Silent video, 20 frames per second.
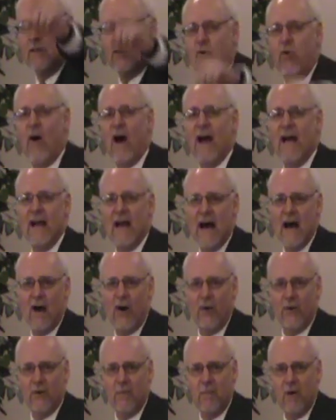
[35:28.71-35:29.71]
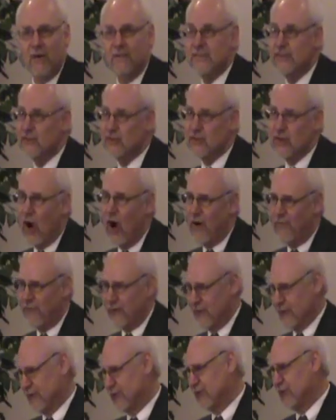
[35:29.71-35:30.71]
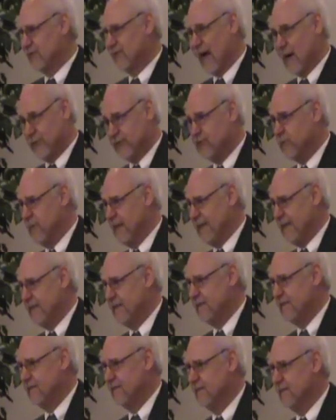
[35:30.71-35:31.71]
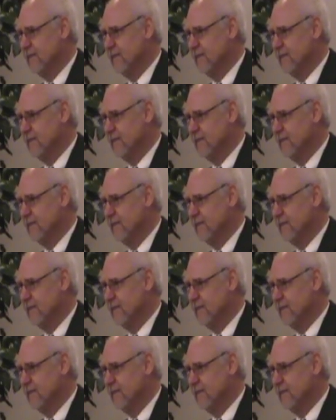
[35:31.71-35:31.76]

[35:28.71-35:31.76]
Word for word: cry out among the scoffers. That was me.